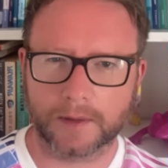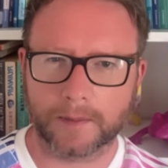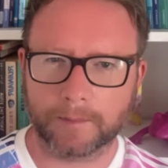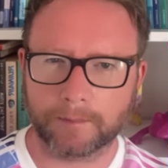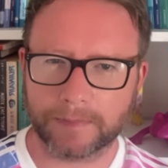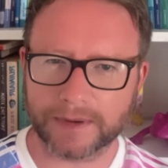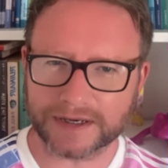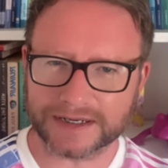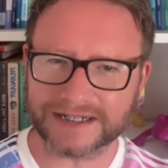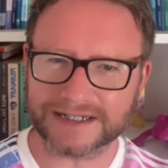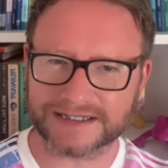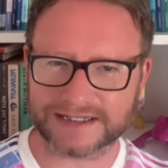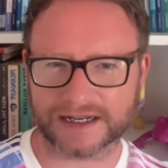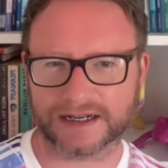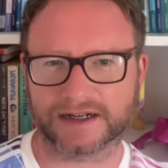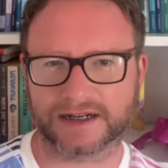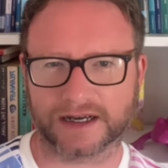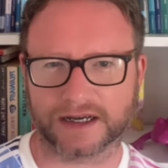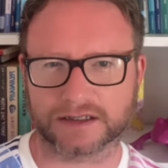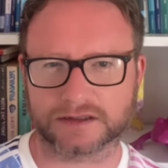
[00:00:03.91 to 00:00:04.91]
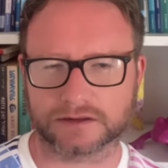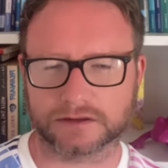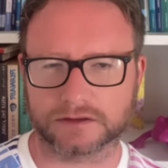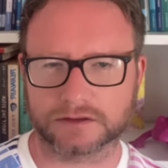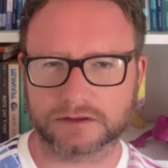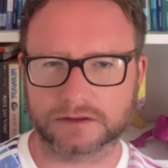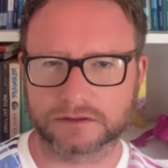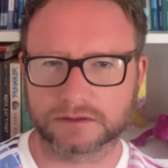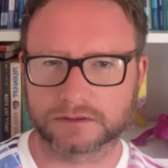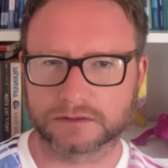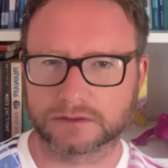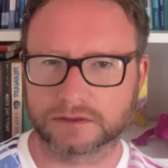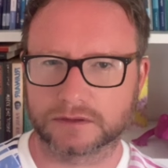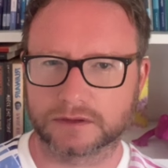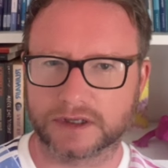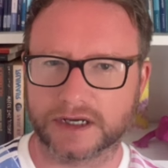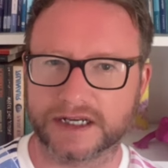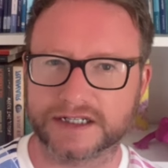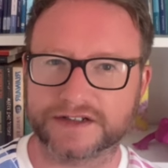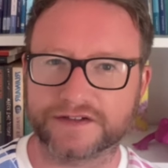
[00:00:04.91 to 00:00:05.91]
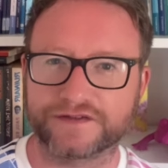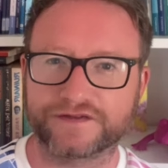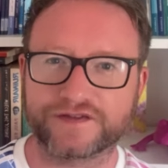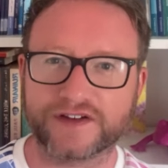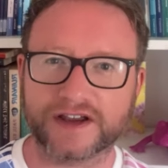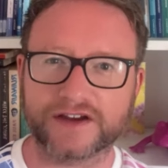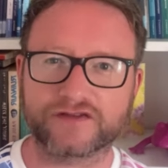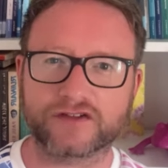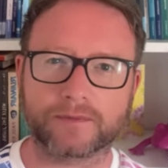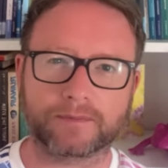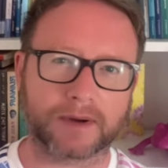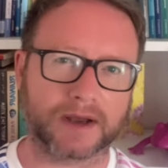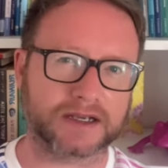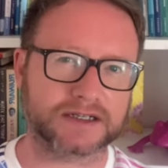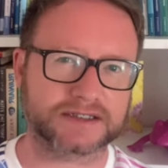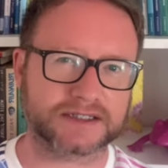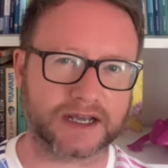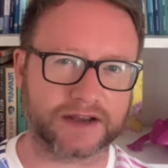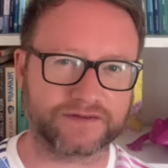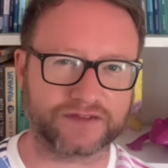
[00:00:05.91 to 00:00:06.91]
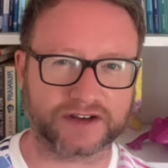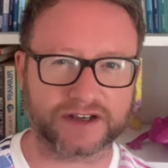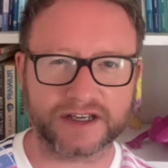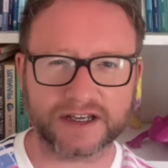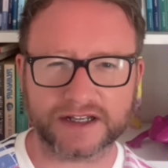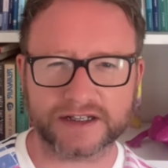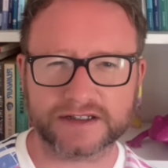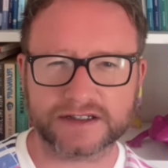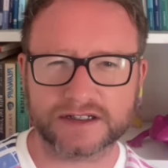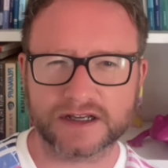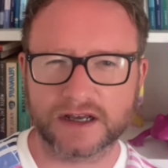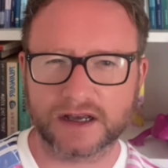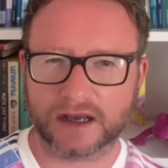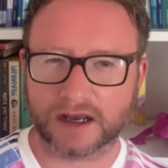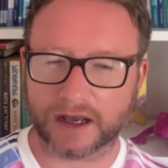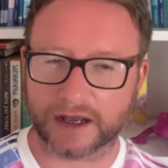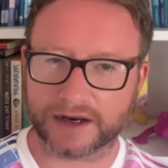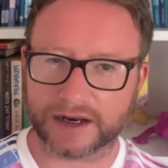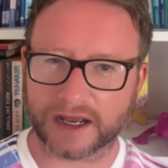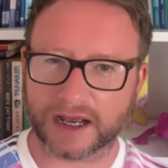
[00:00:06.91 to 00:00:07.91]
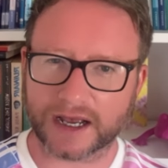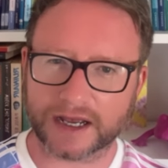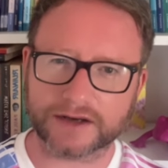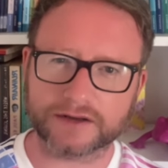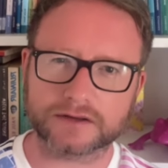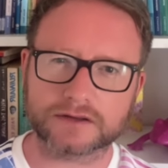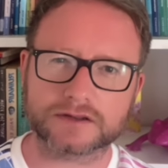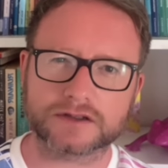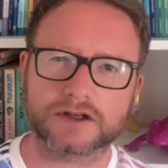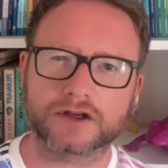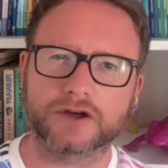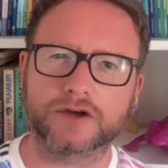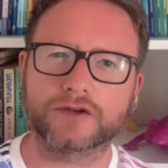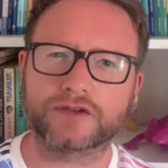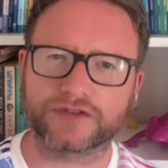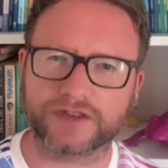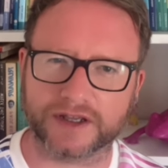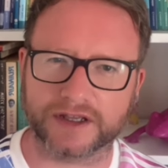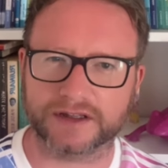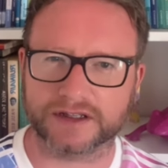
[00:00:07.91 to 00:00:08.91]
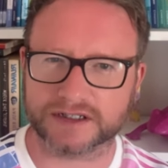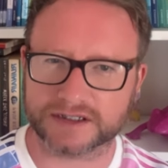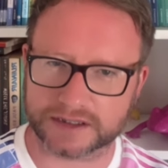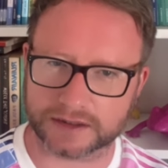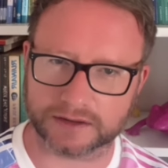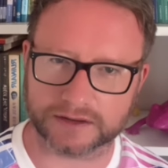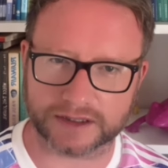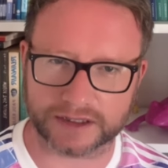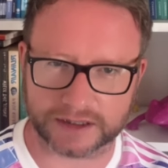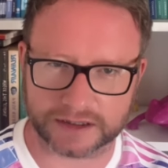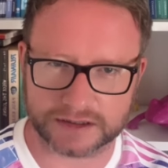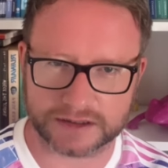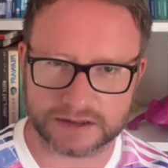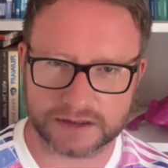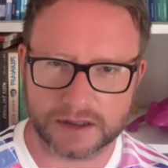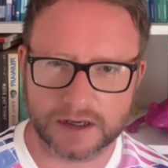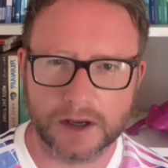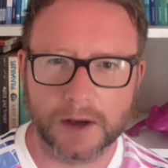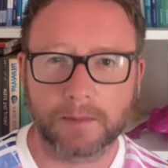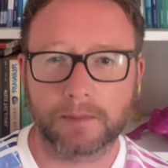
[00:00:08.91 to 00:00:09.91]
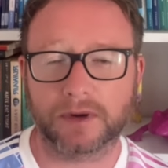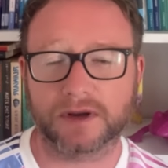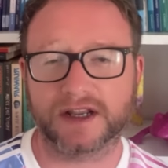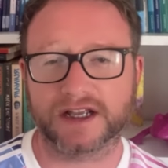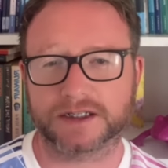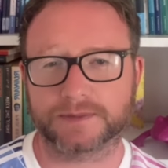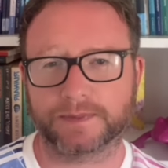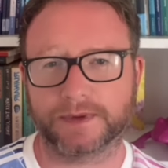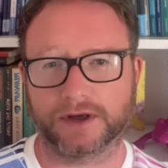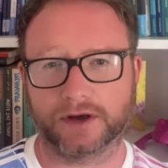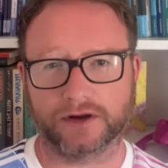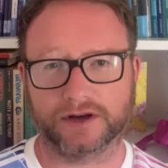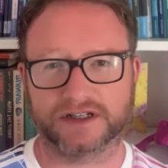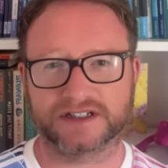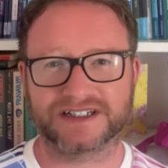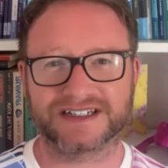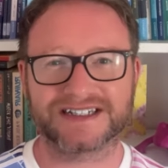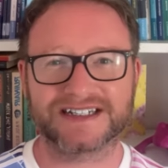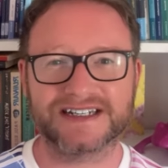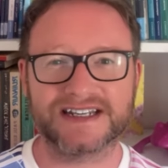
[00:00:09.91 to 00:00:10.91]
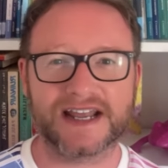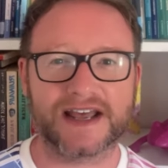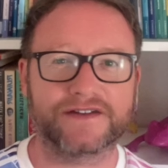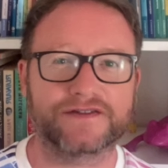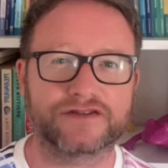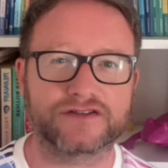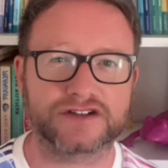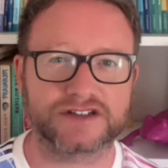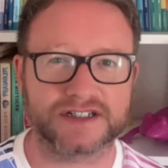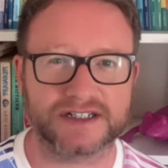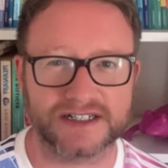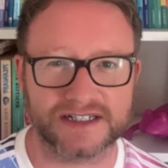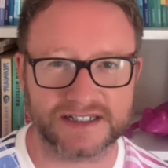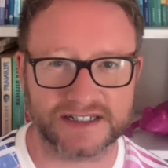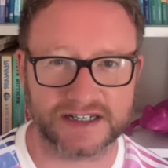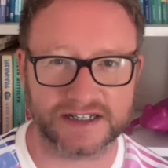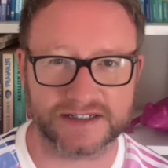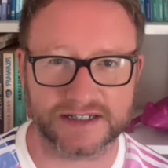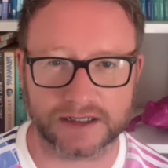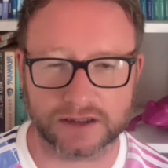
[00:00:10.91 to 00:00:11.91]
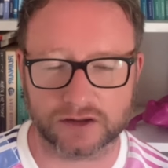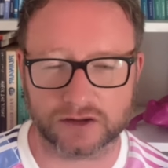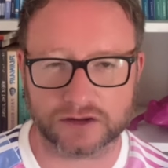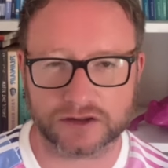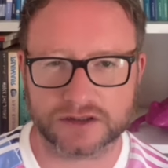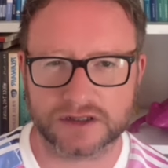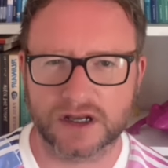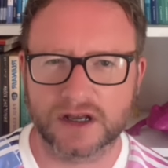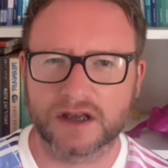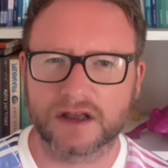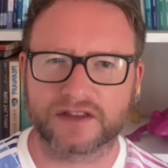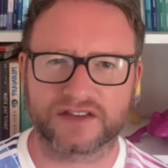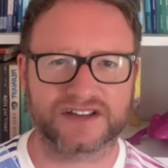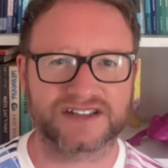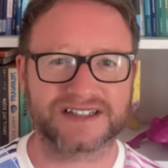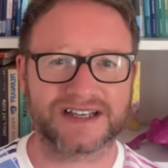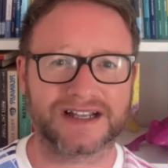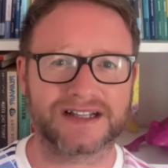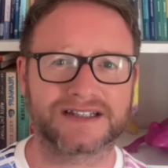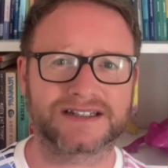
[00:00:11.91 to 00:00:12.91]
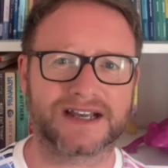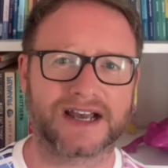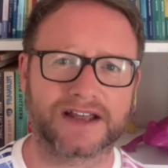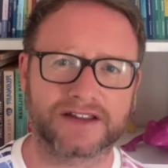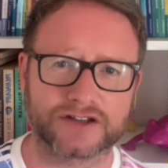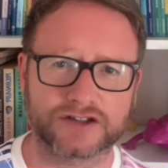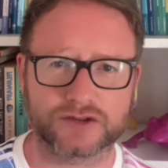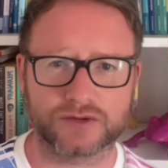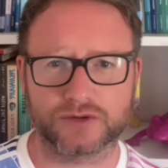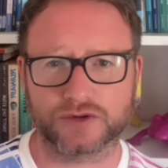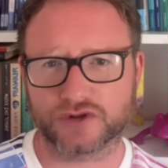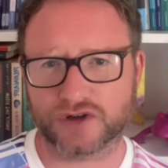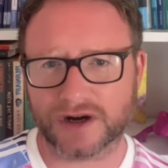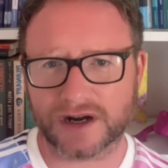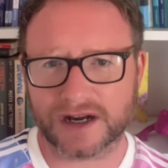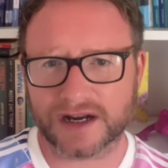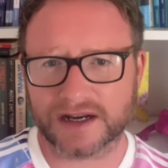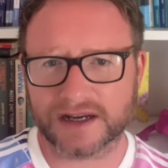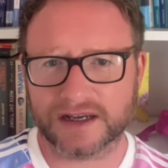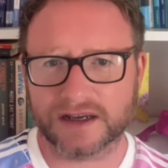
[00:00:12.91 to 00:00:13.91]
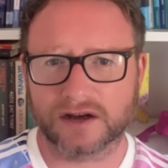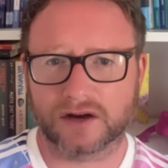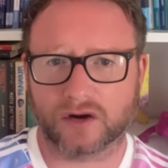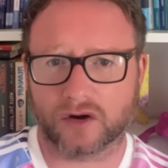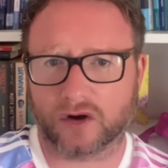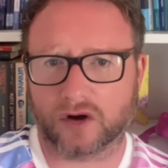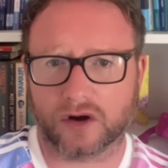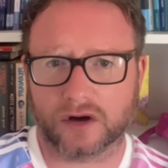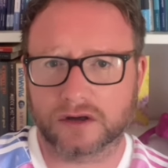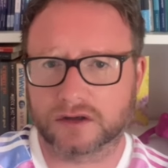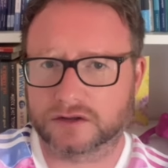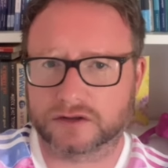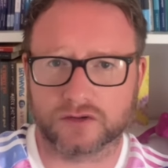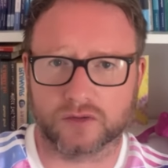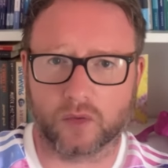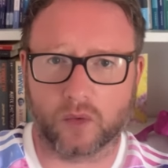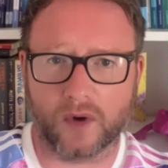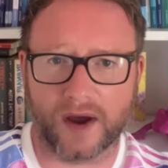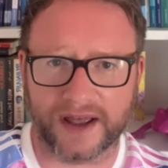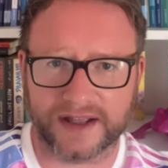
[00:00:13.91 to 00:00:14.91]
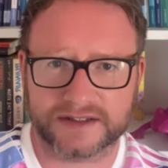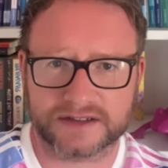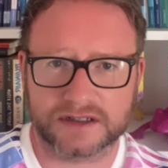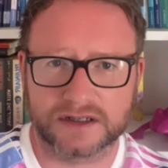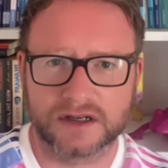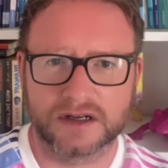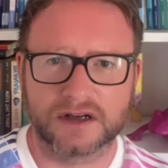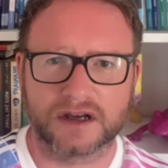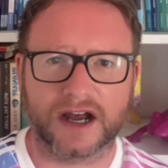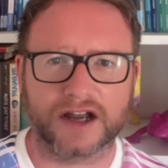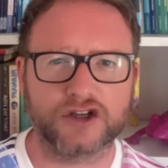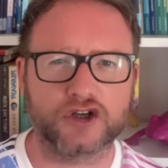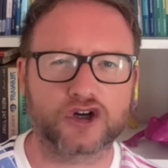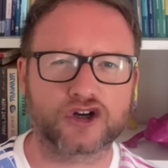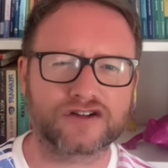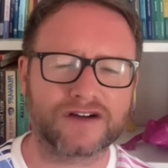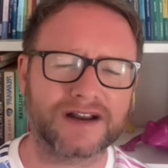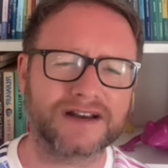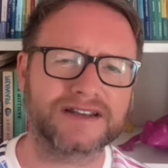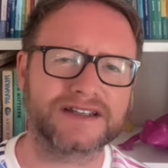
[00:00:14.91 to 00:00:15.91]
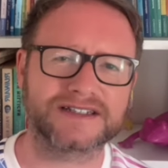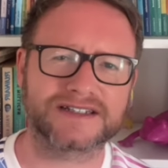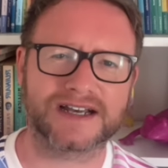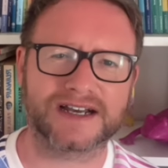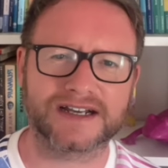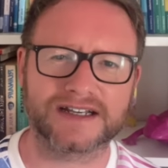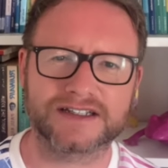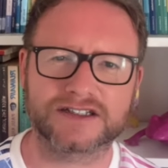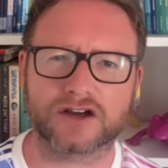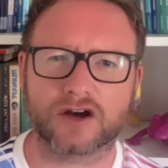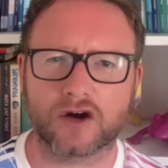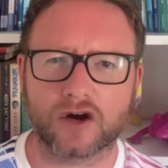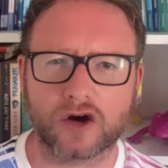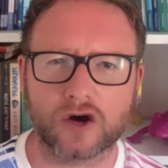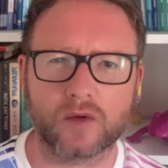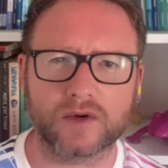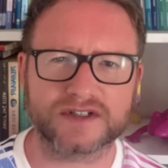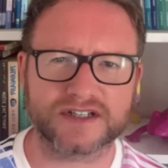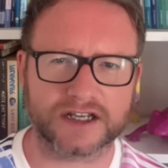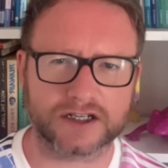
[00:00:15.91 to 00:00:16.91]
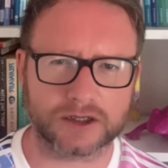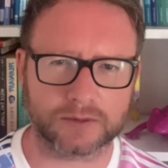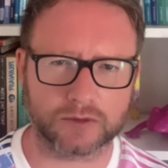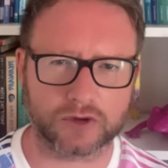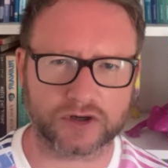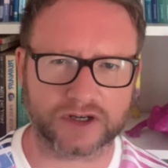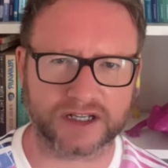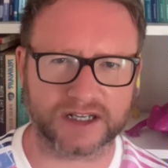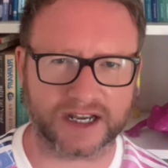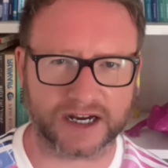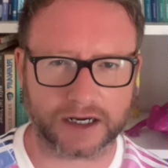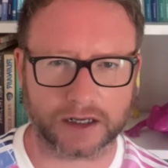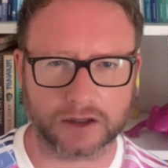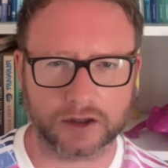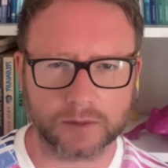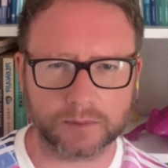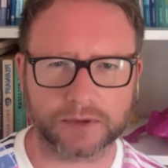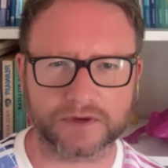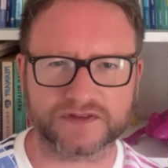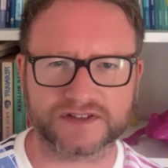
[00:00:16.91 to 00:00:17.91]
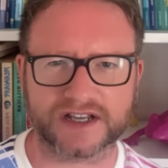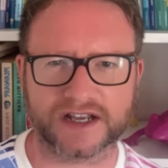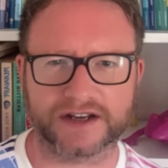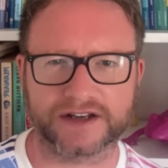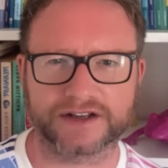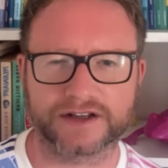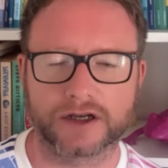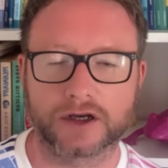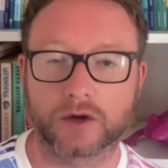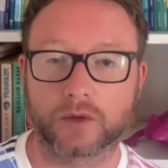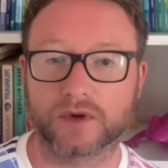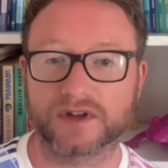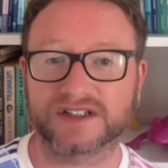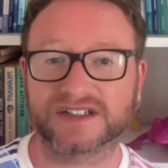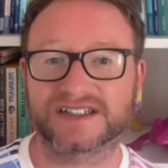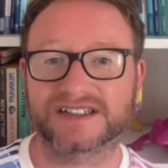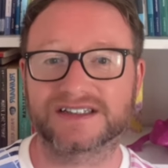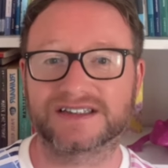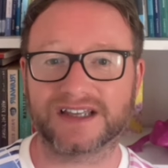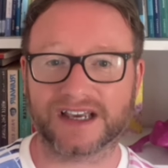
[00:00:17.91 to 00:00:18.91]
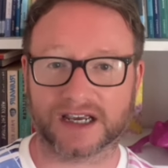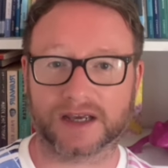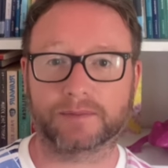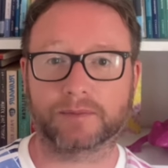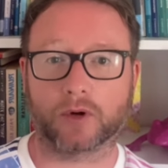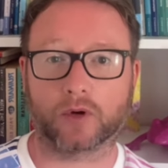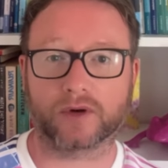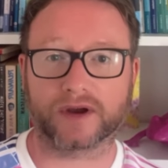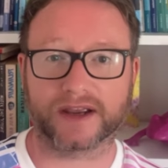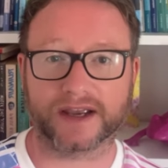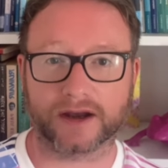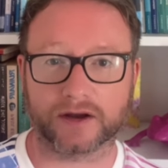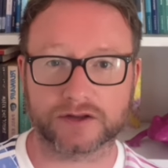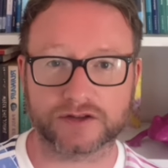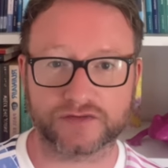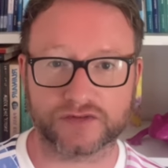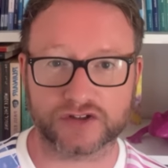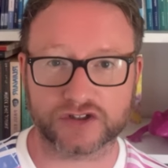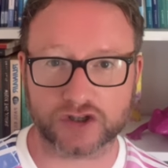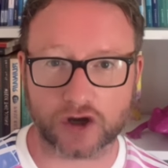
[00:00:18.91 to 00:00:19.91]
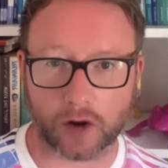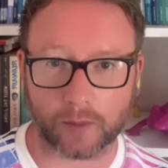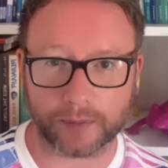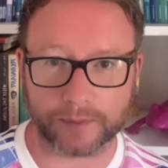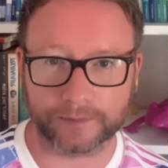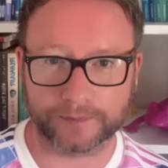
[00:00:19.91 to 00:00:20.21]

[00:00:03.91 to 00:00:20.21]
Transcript: Building sandcastles is a favourite pastime for kids and adults who think they're still kids. But let's be honest, it's never as easy as it looks. The sand's either too dry or too wet, and your grand designs always end up looking like a lump of sand with a stick poking out of the top.